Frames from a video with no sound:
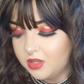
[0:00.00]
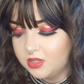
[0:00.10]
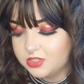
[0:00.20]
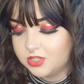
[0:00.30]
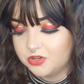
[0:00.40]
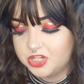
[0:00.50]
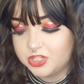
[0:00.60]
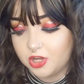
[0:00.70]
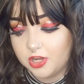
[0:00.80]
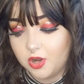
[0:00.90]
So she's
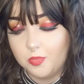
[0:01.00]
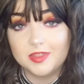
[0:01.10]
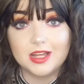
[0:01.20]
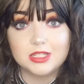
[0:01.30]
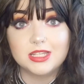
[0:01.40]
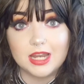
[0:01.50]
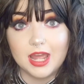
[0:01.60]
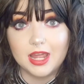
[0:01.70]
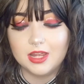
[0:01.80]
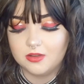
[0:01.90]
gonna open that today.